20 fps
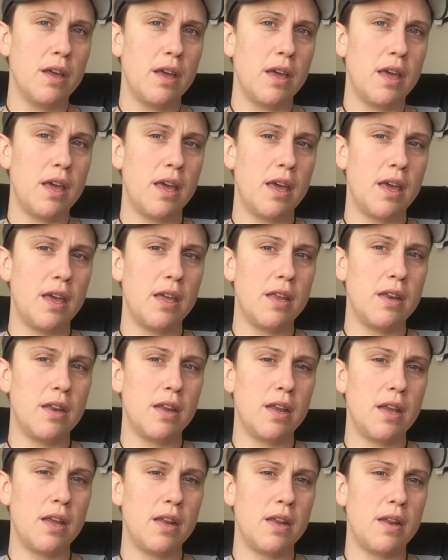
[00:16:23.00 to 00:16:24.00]
And
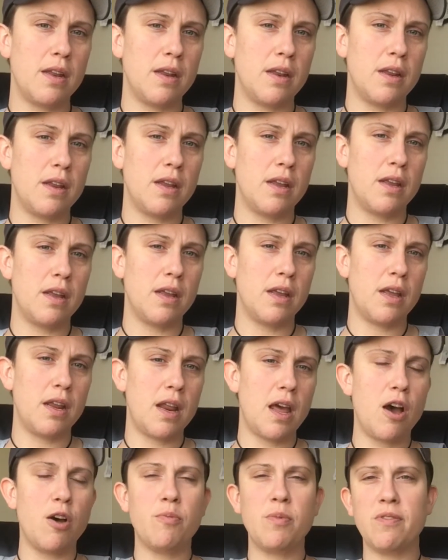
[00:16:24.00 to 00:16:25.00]
it
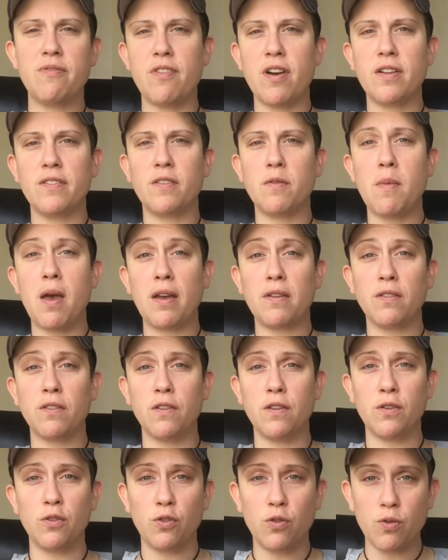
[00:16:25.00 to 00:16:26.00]
helped me find some
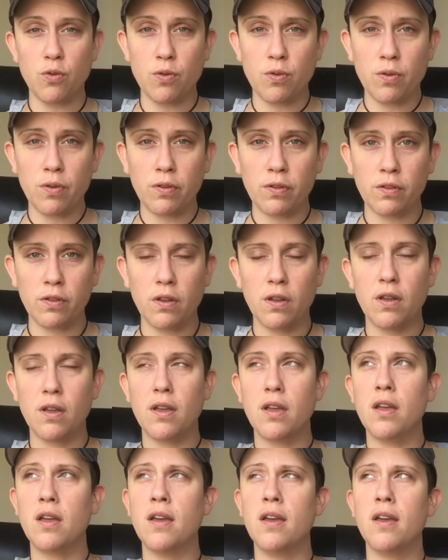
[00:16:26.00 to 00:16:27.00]
excellent tools.
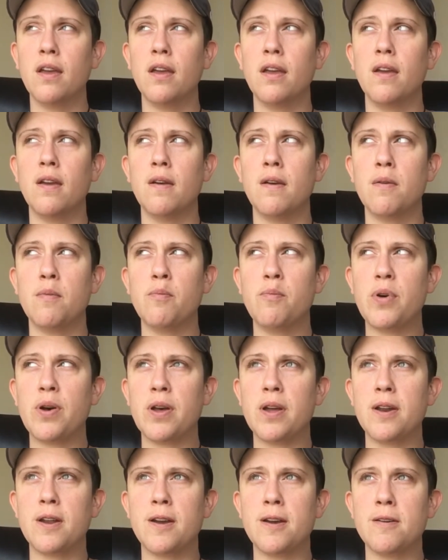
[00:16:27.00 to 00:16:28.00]

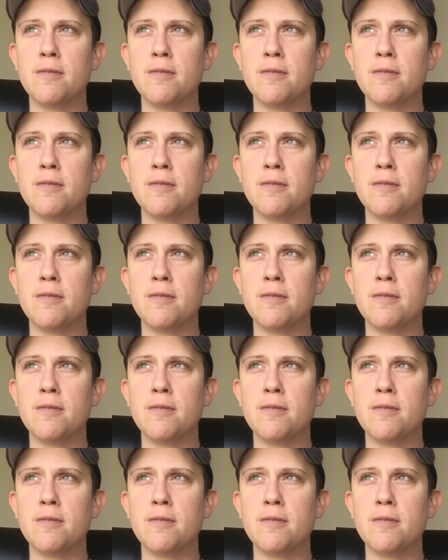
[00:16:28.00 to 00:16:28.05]
But